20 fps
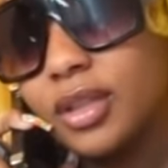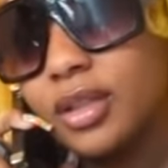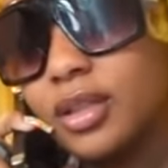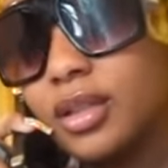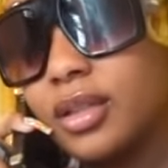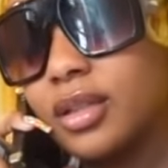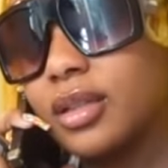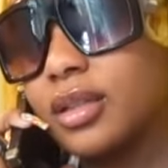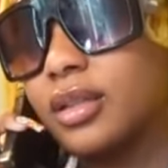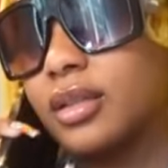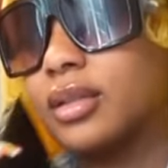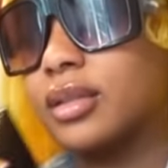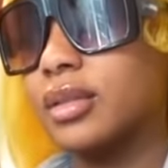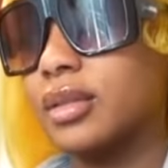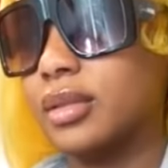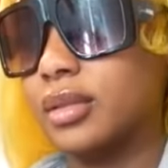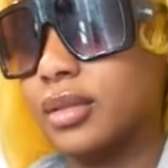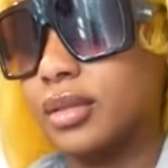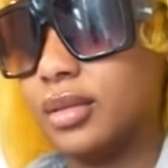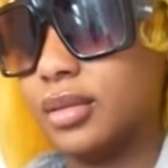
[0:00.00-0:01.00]

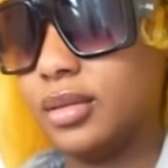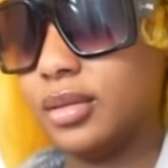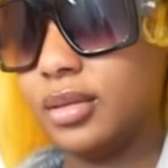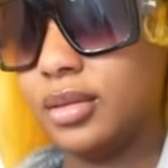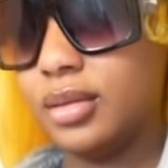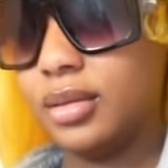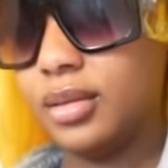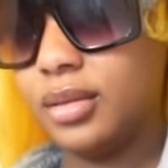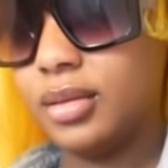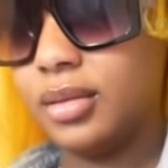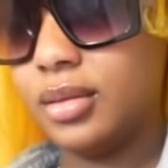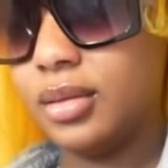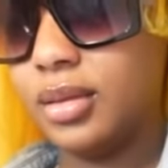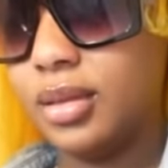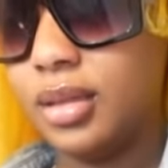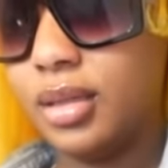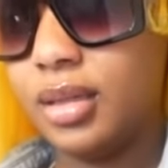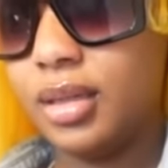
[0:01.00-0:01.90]
(no one is talking)